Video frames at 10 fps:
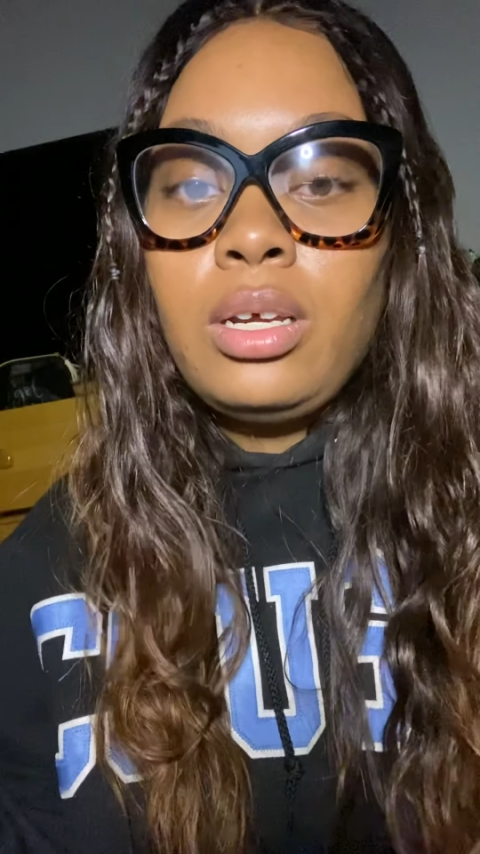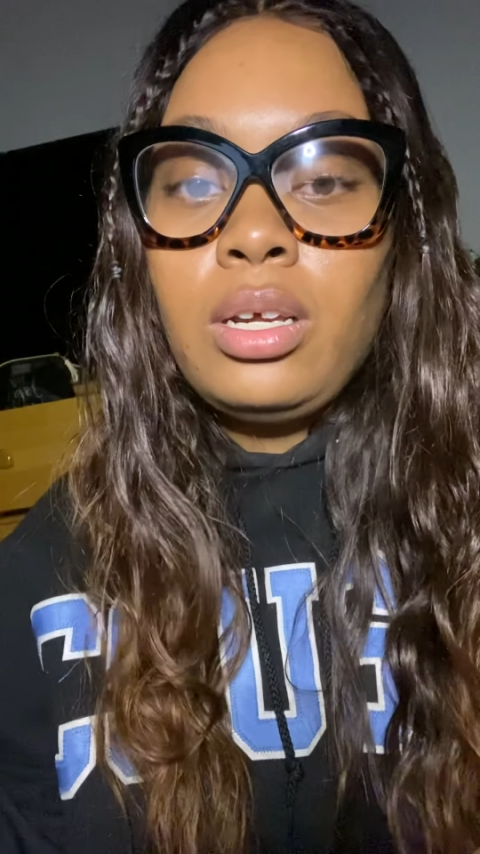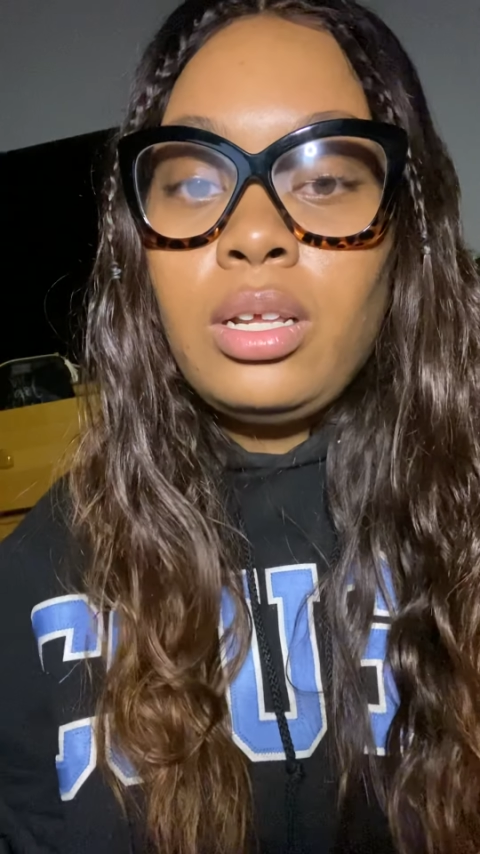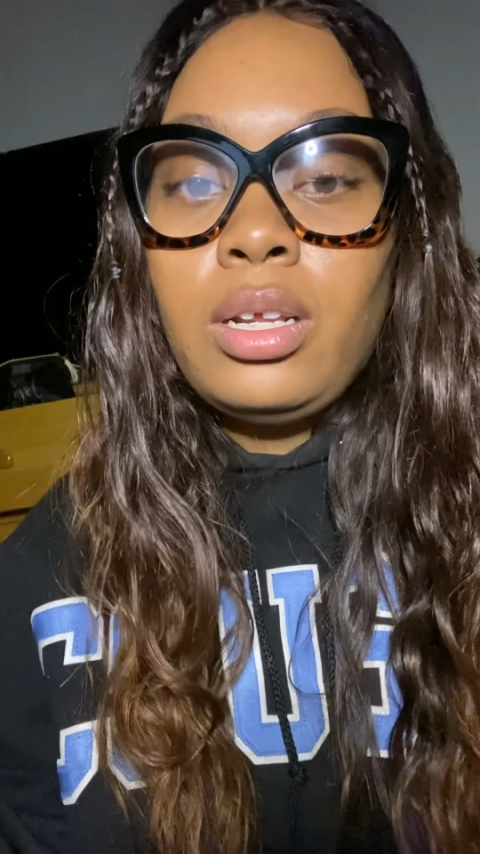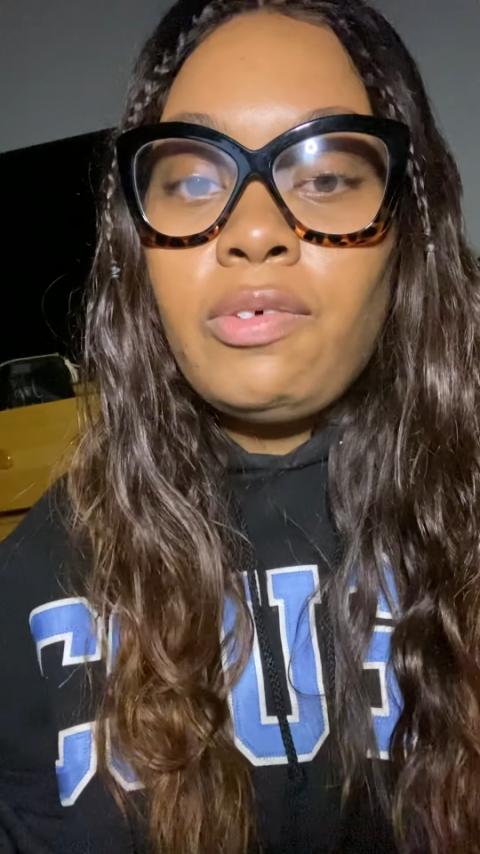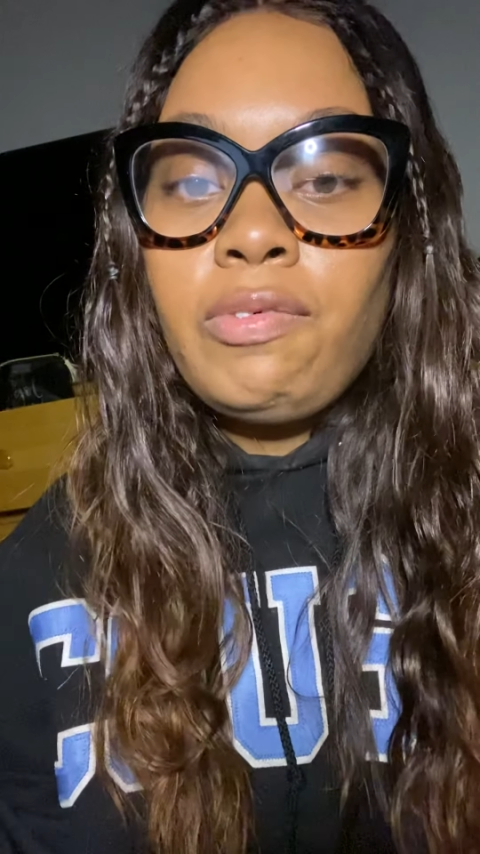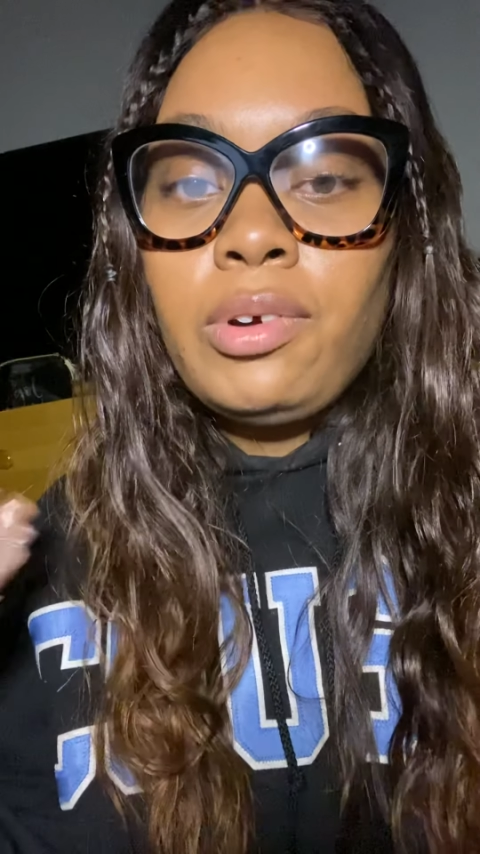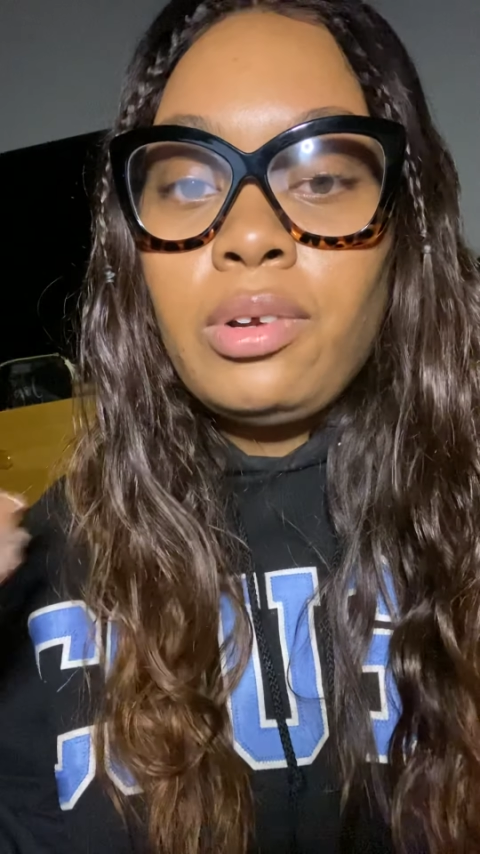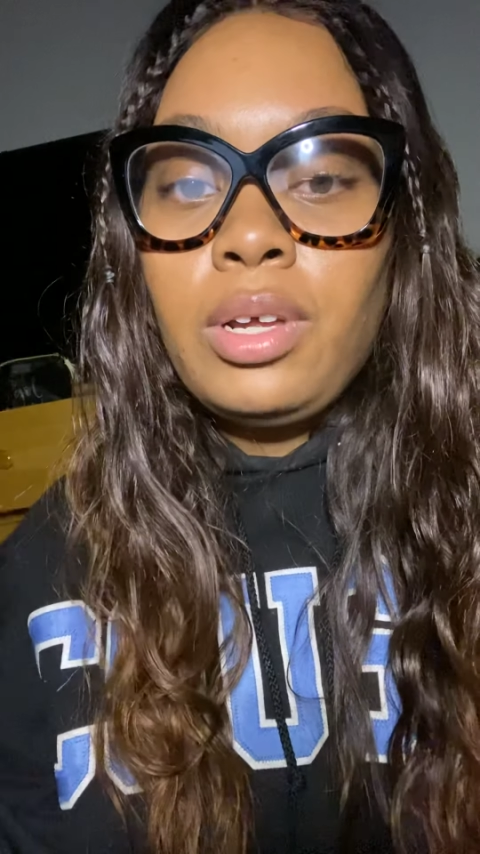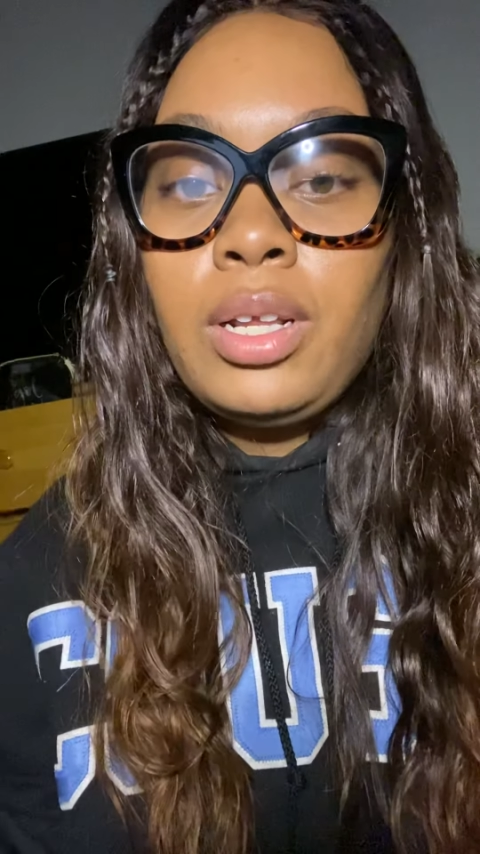in the
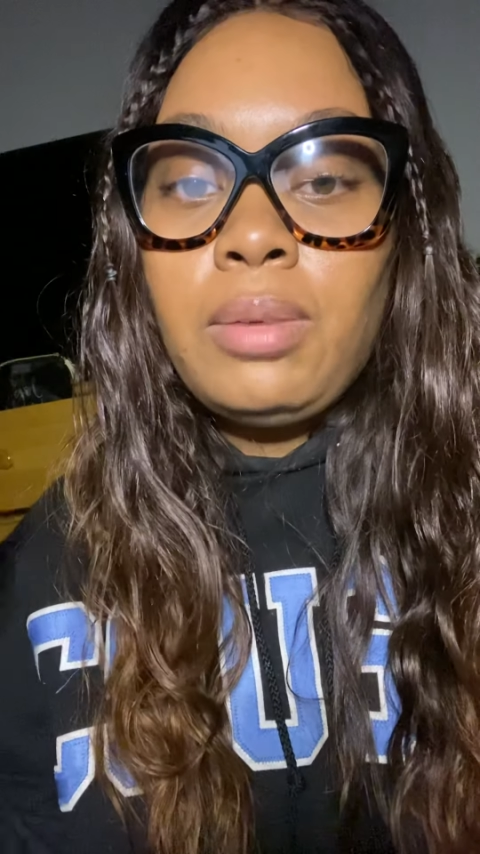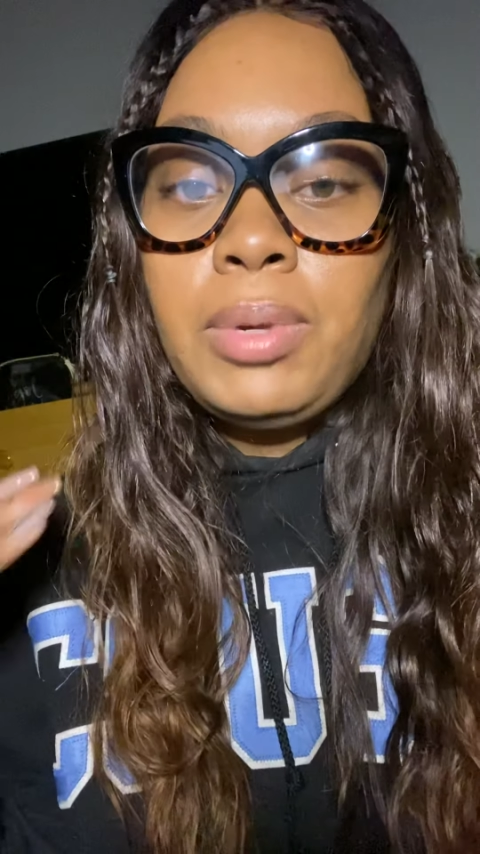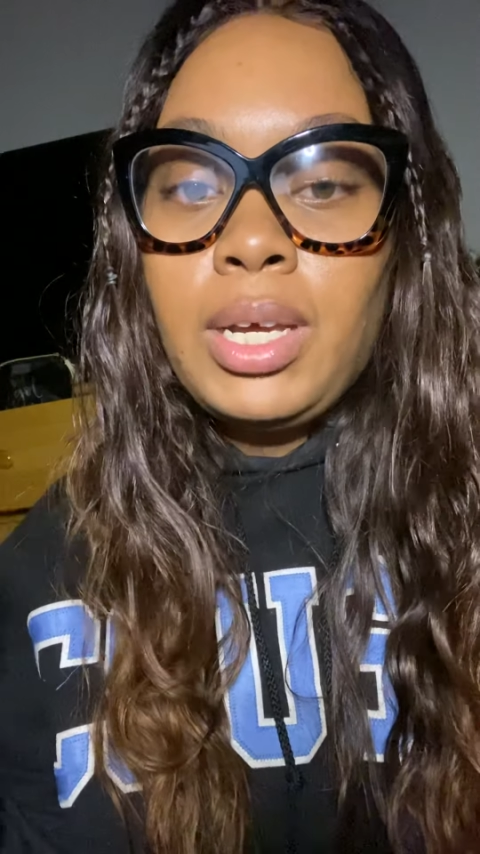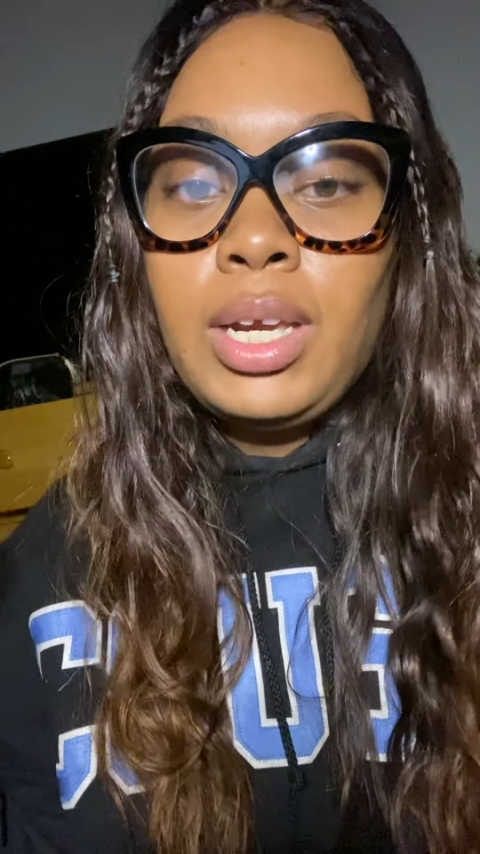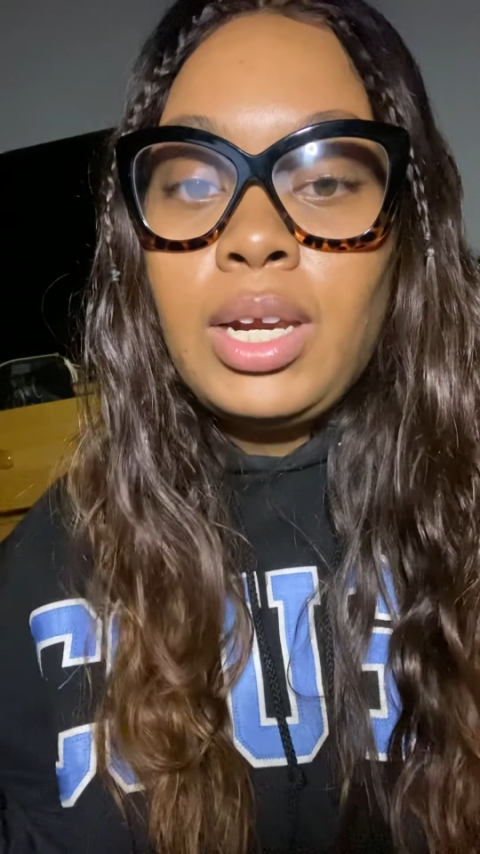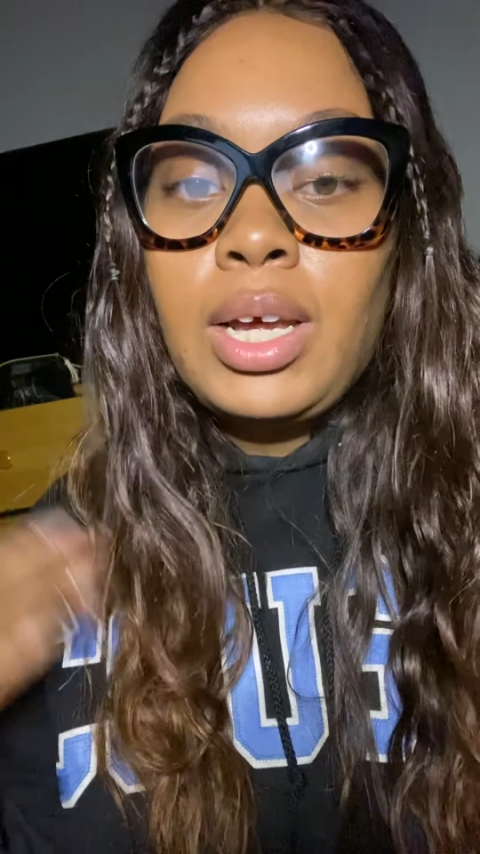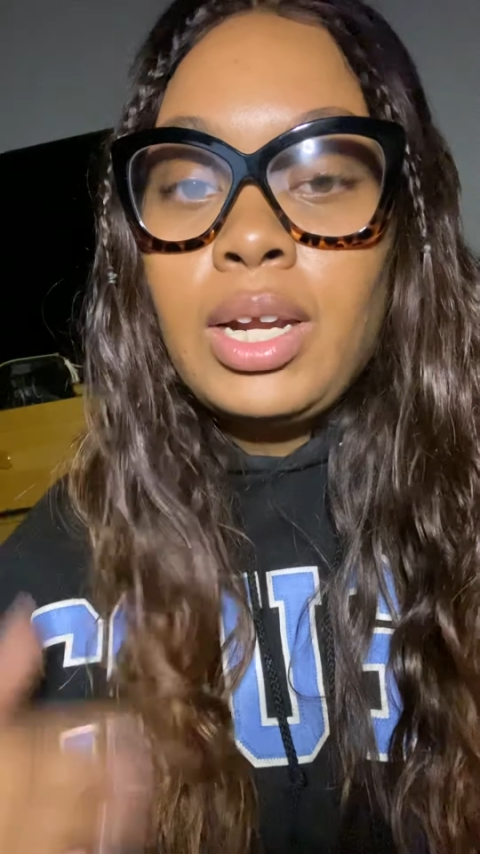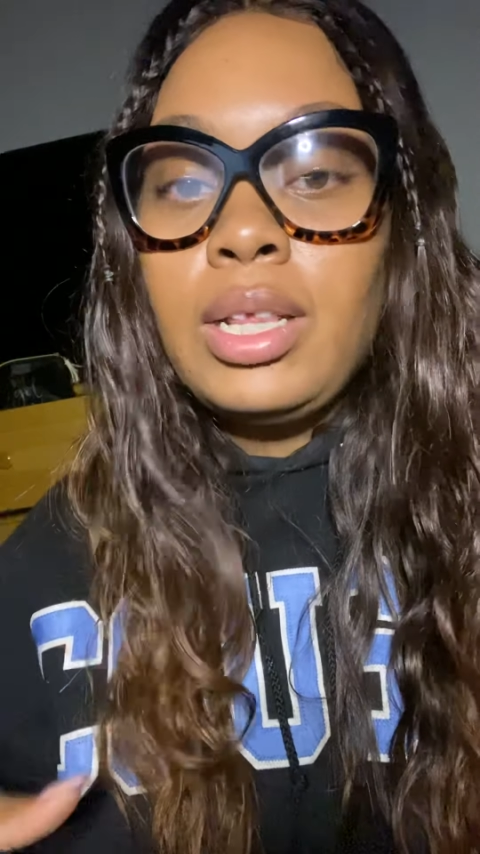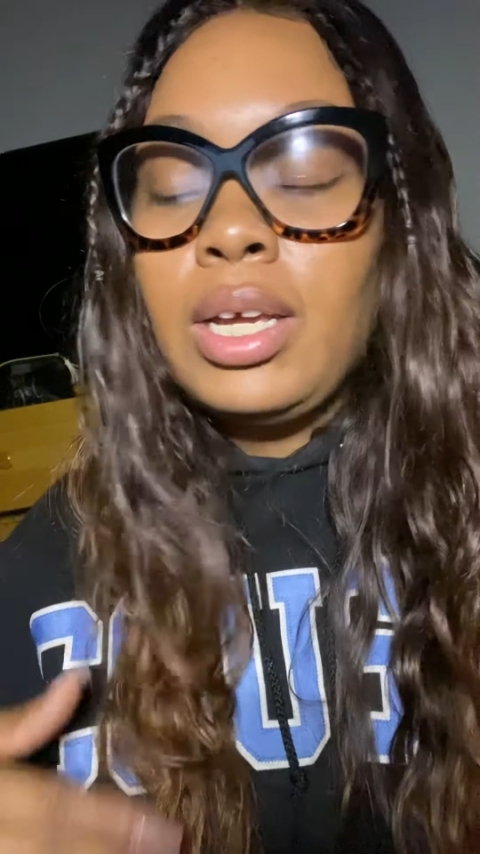beginning and in the